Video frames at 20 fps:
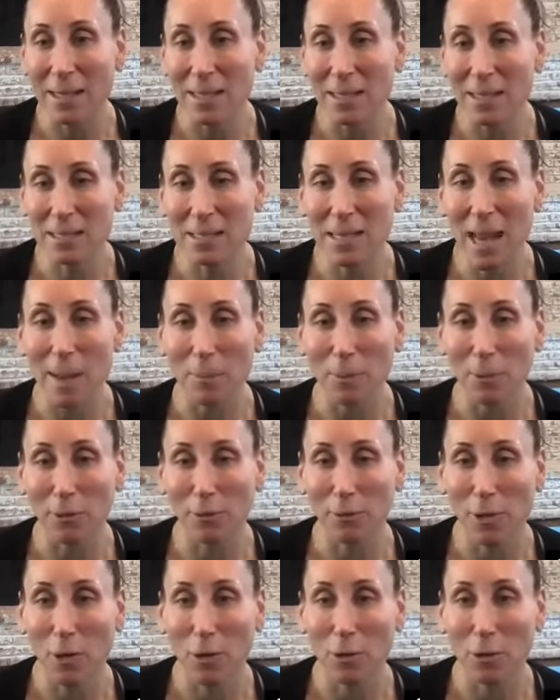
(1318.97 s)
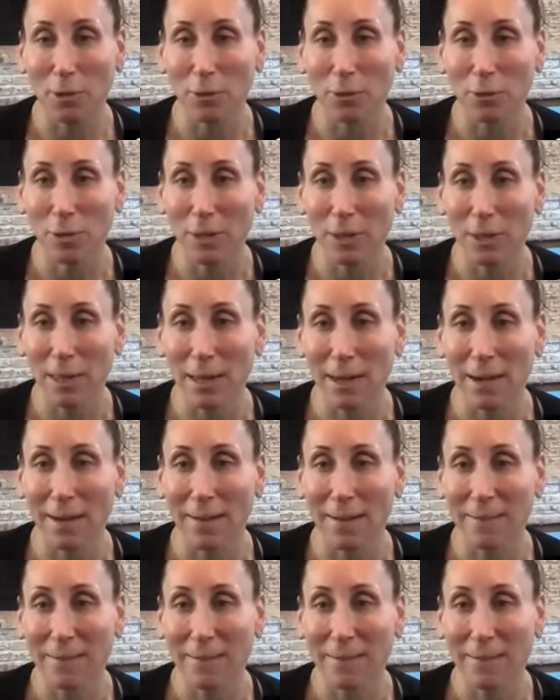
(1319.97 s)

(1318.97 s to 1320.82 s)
step or float your feet there.